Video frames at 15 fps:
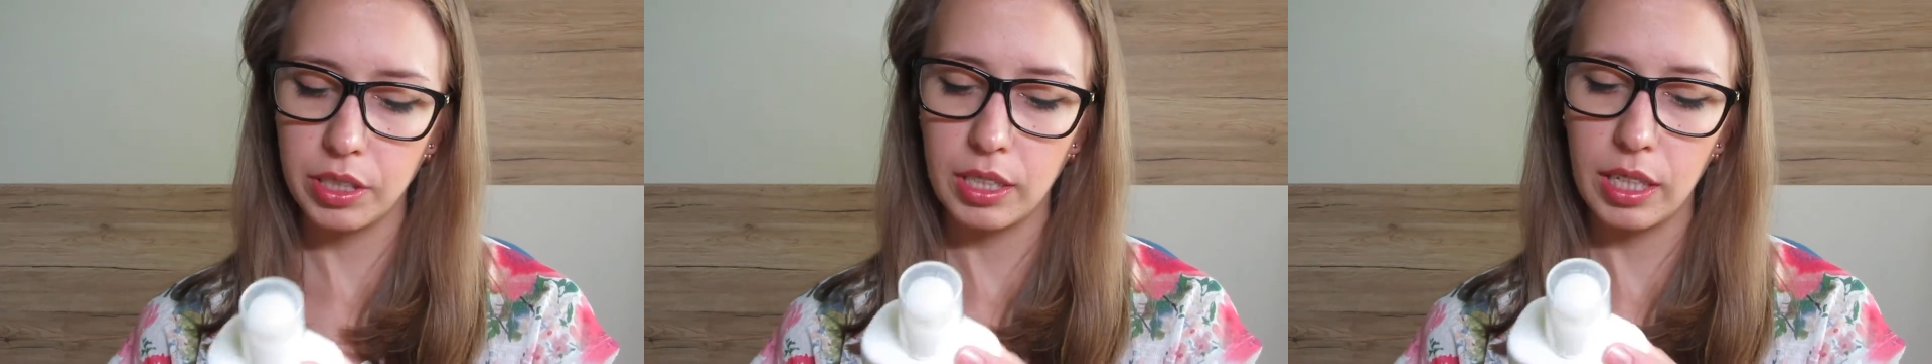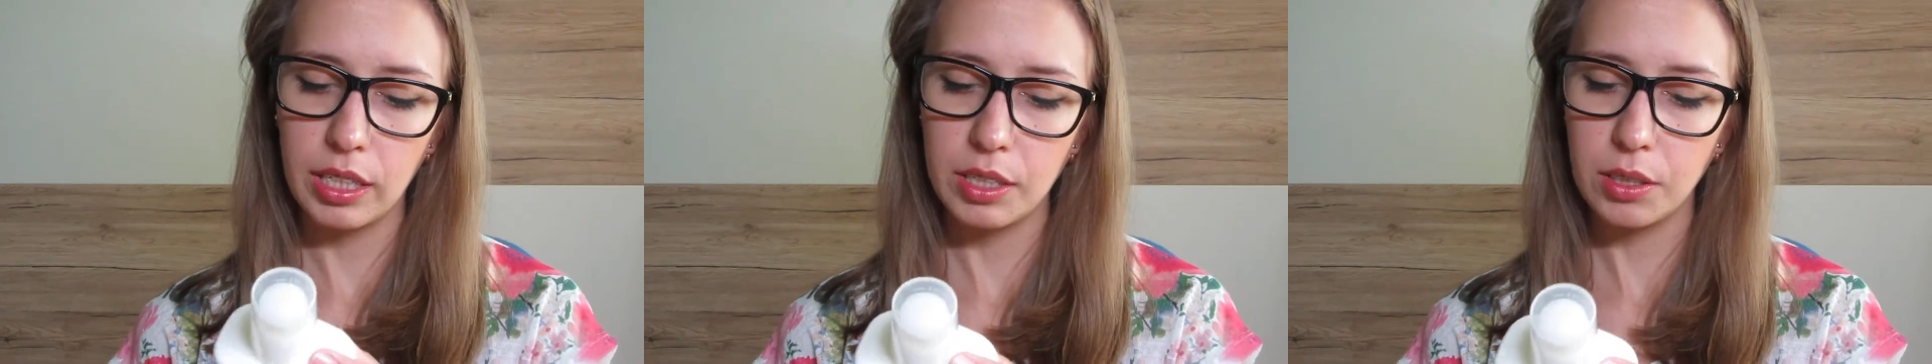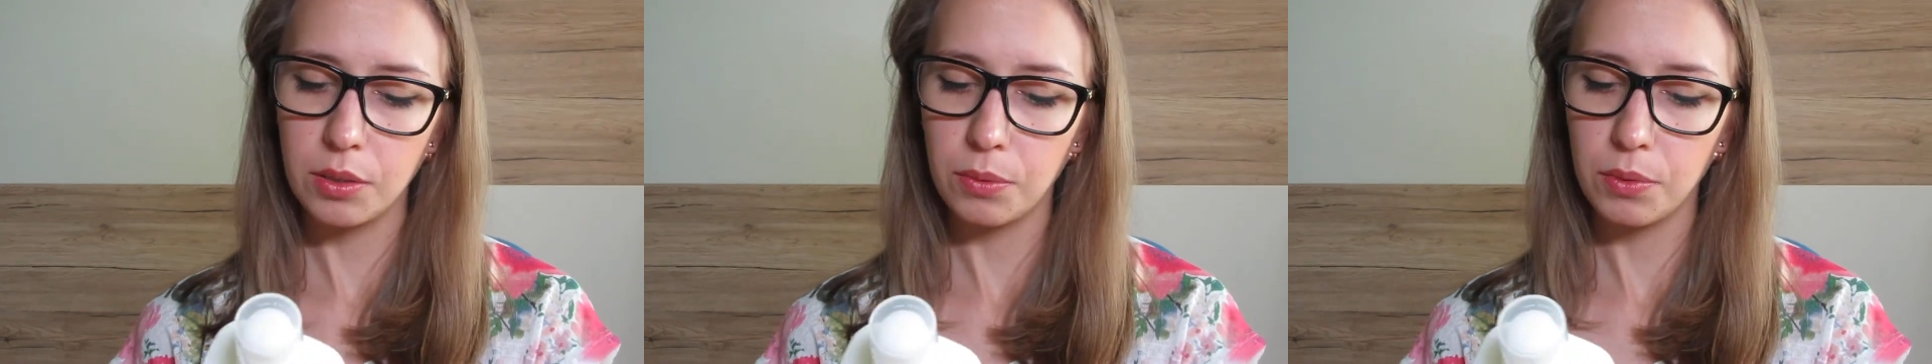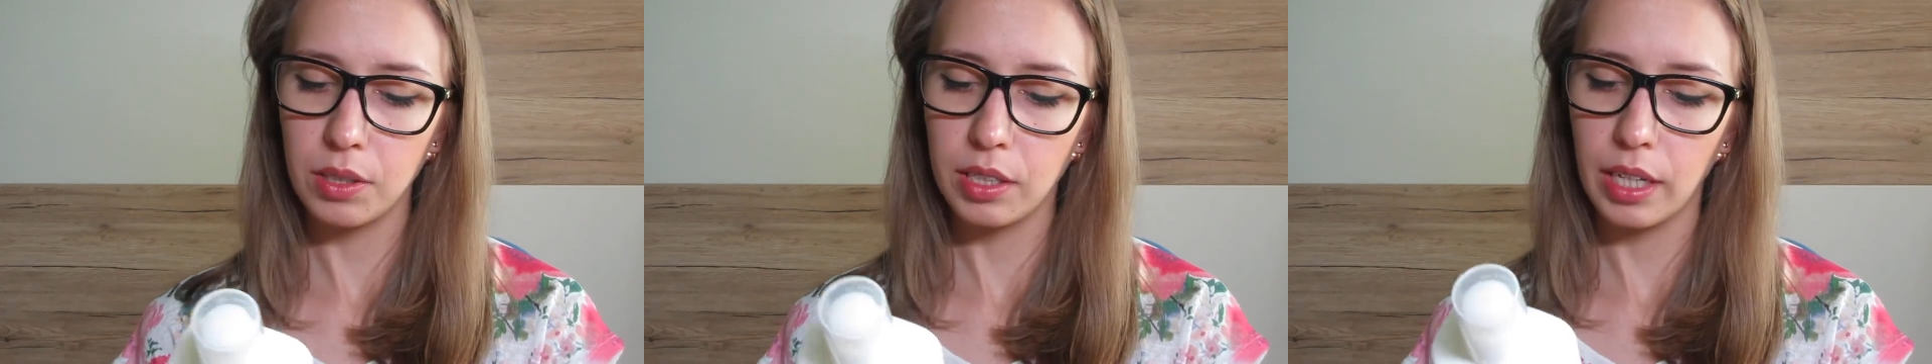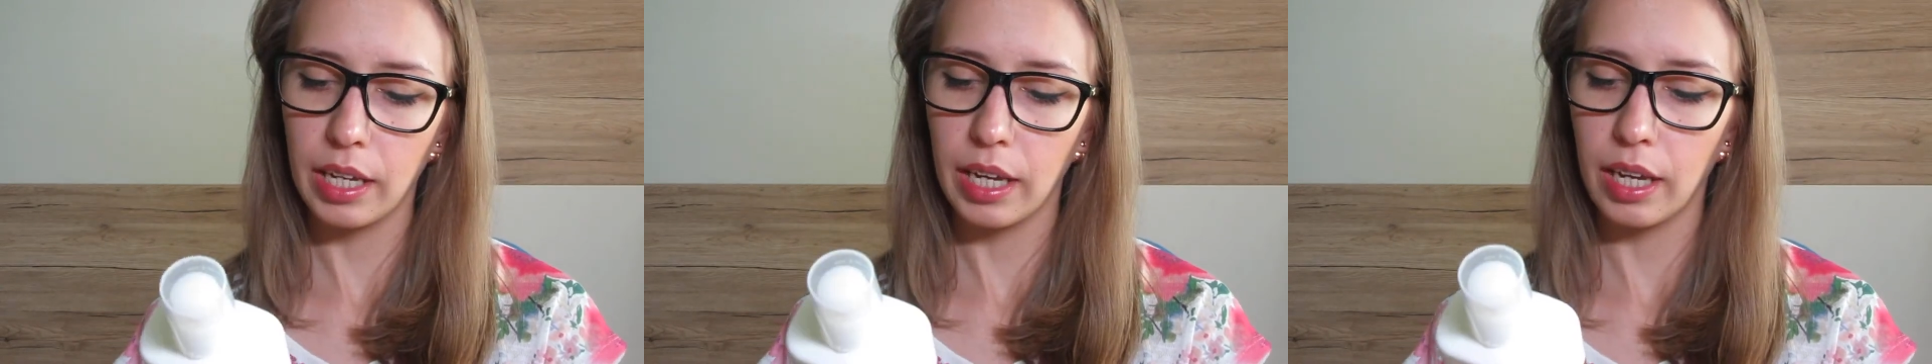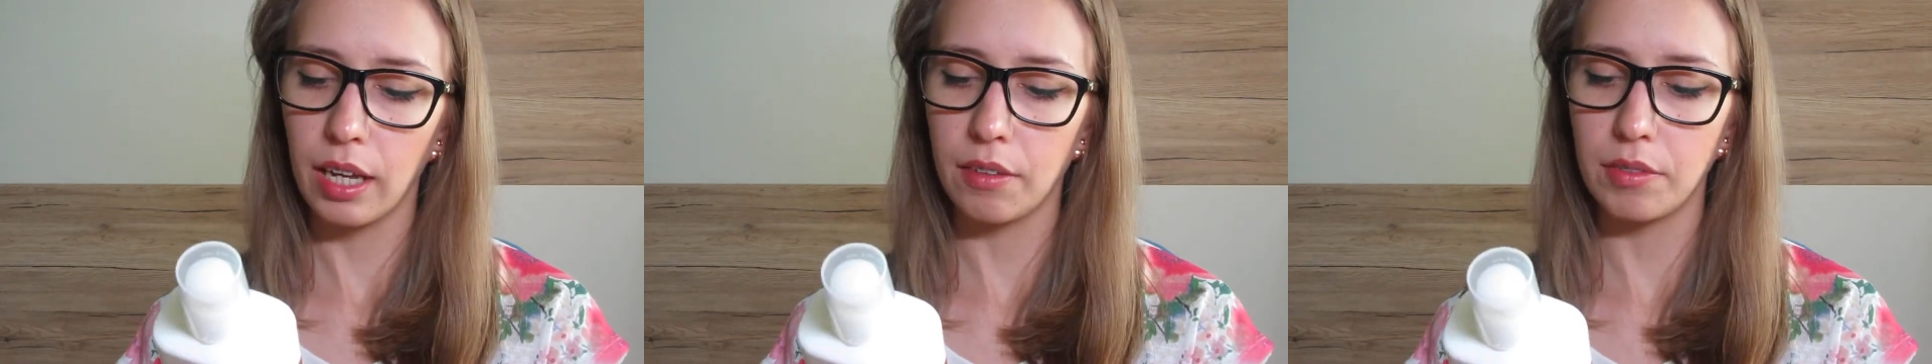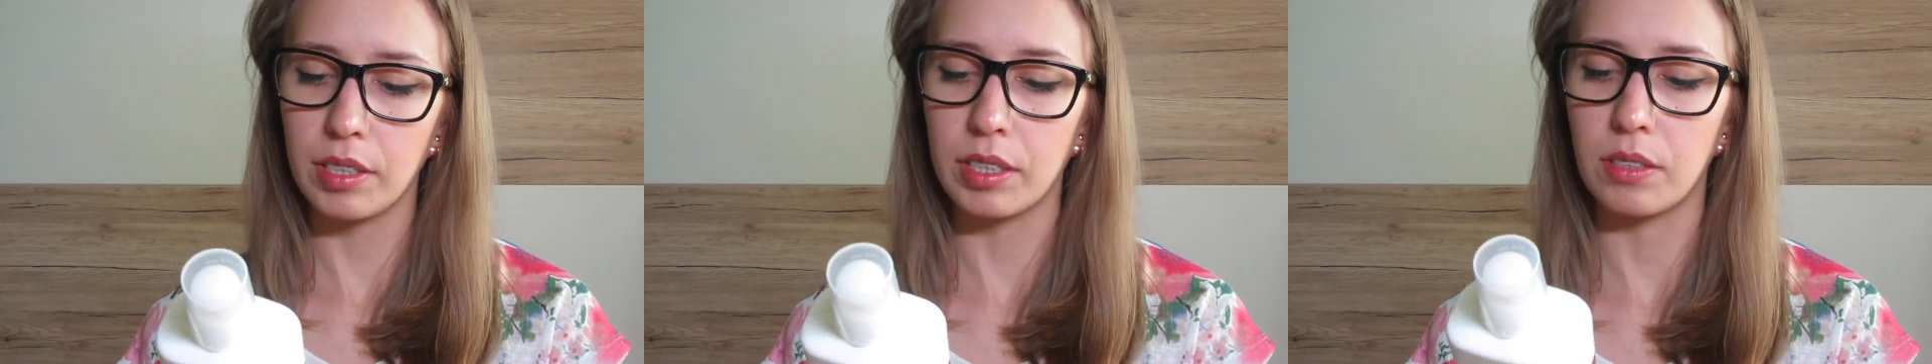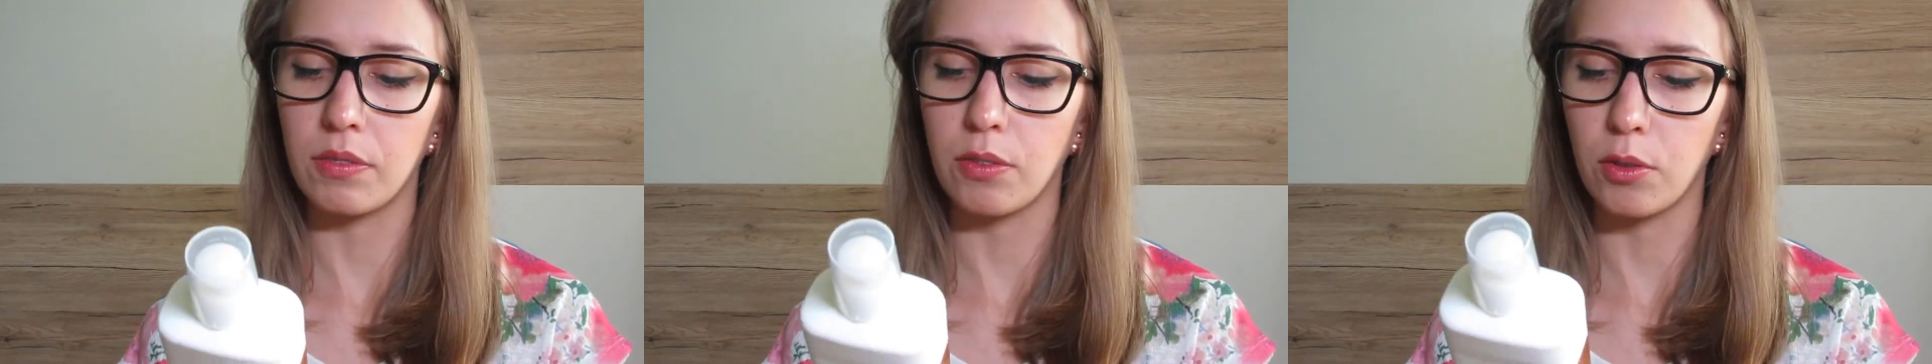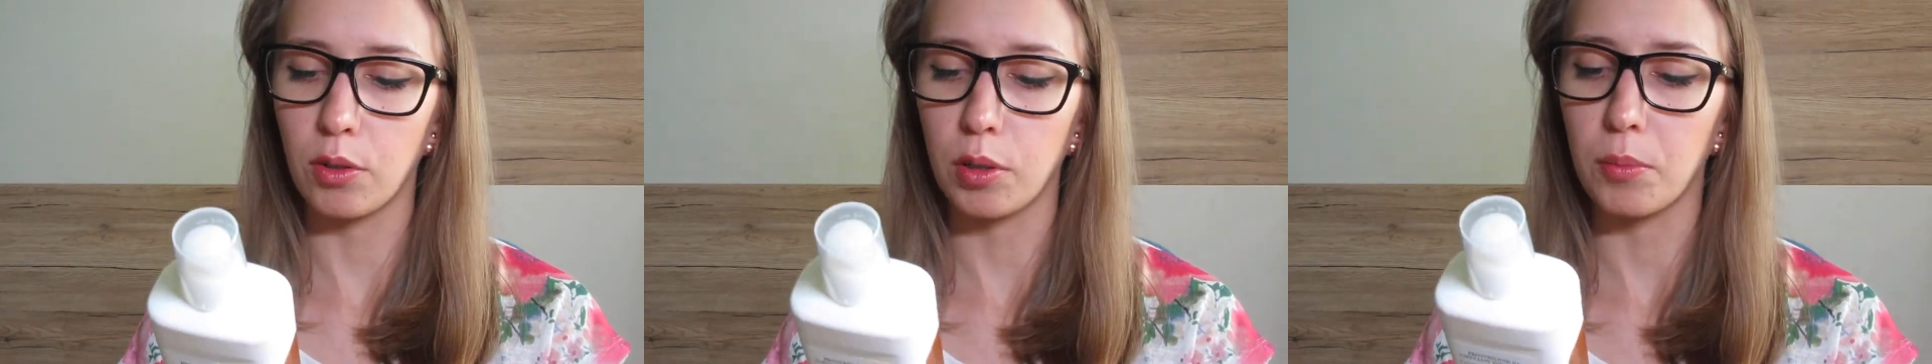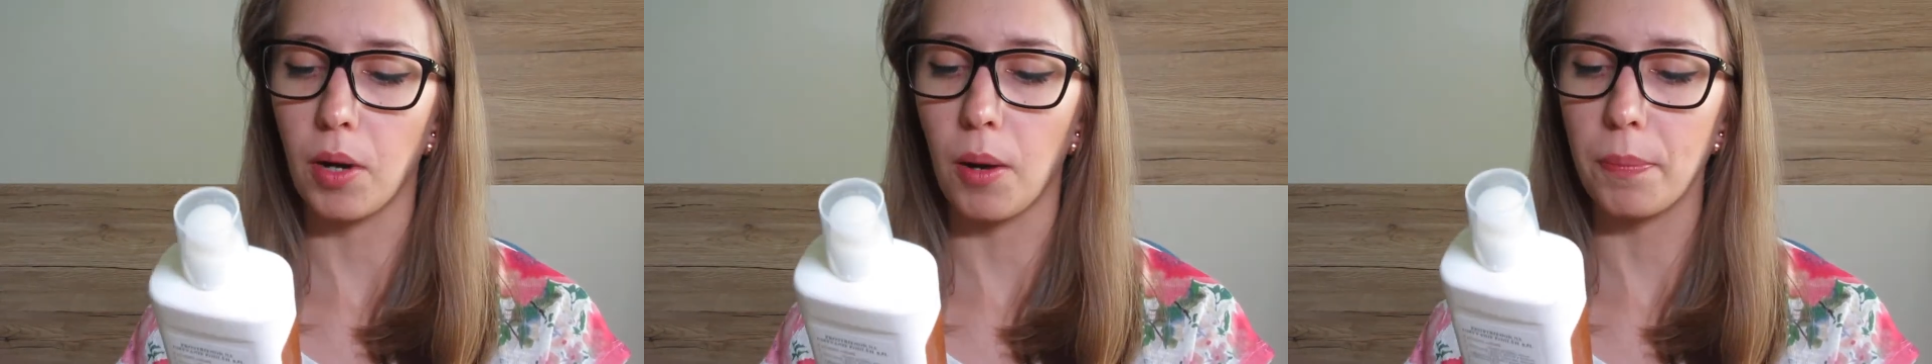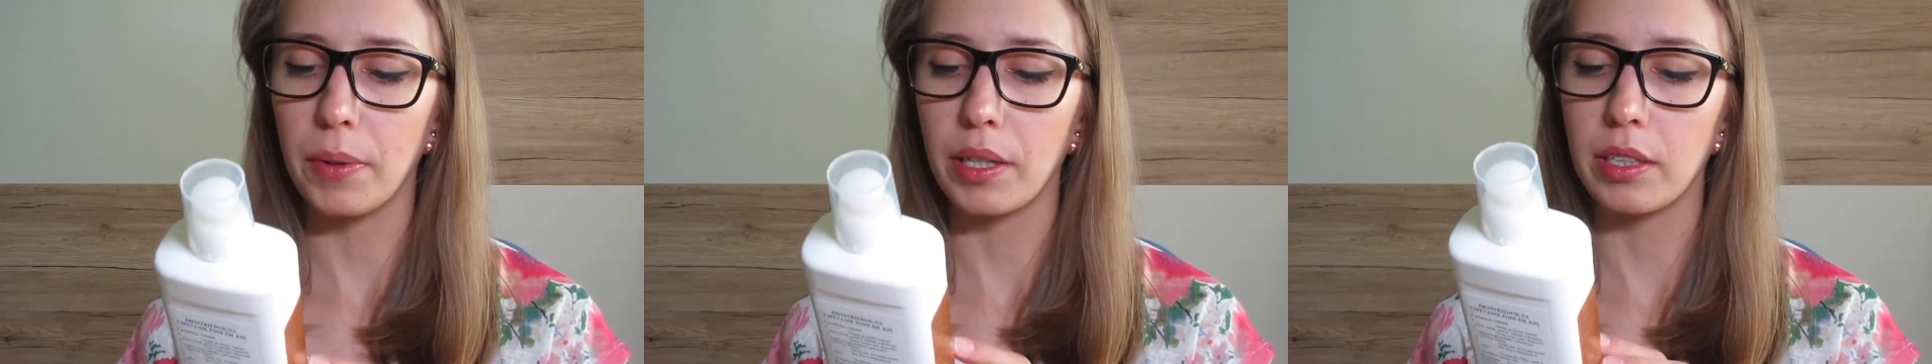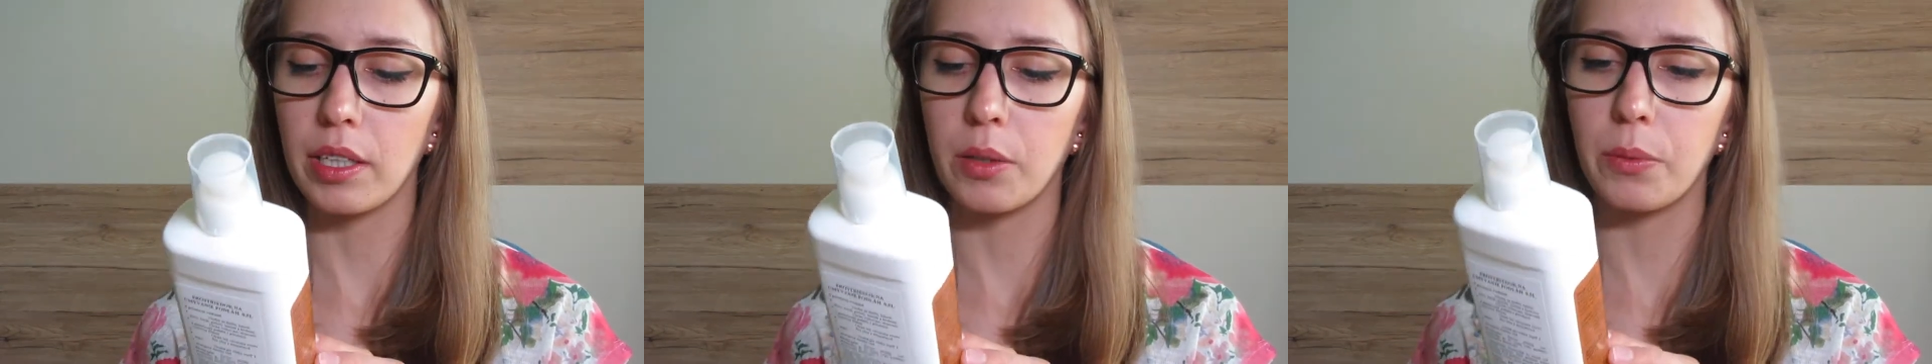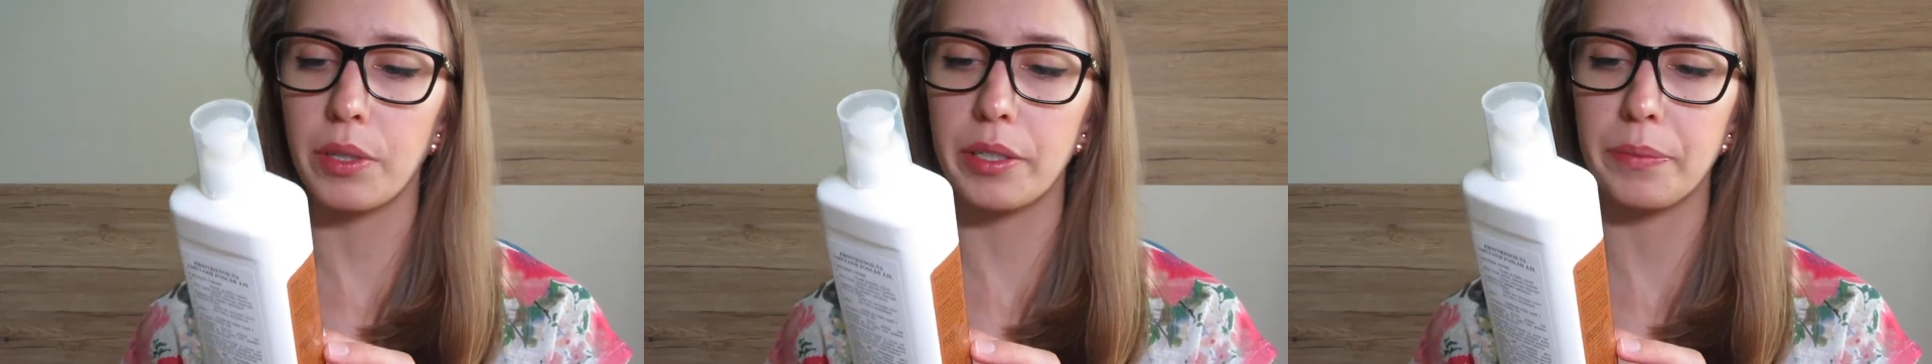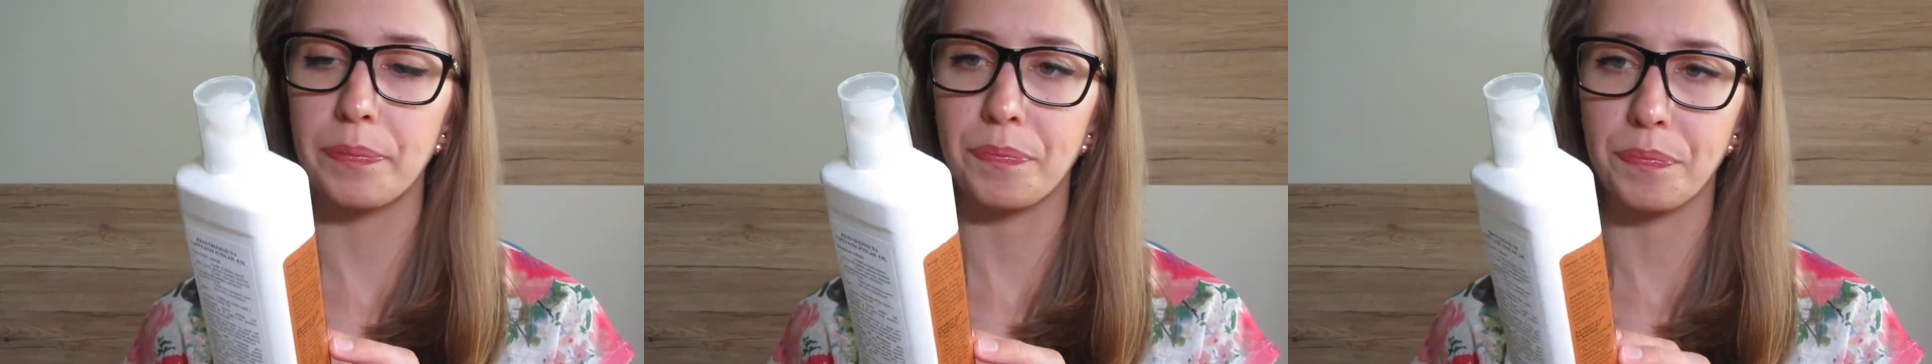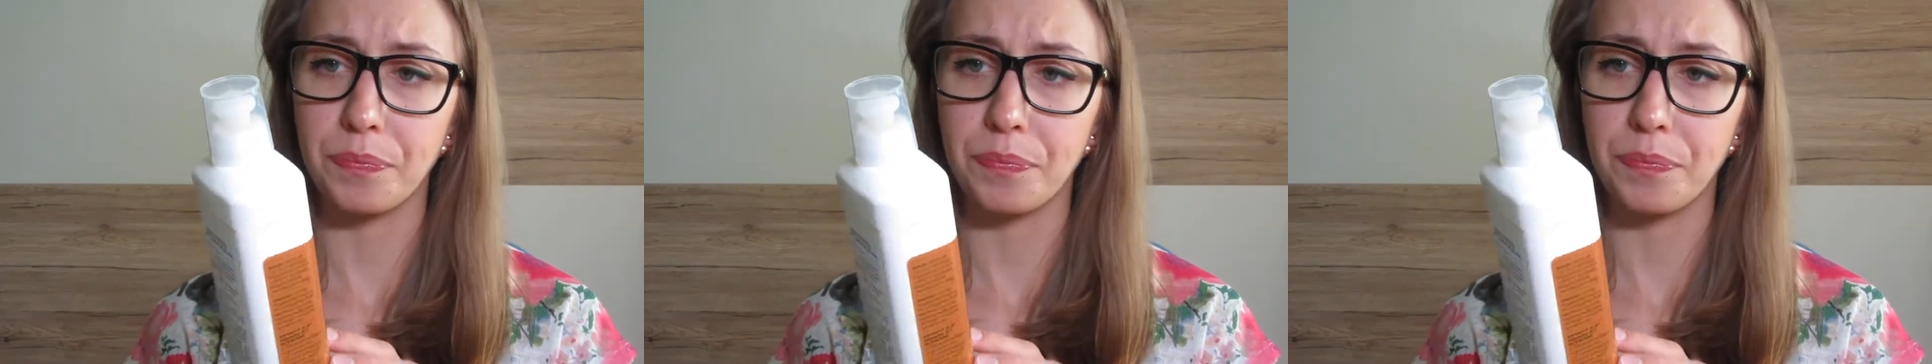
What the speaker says: Next one I have is floor mopping liquid.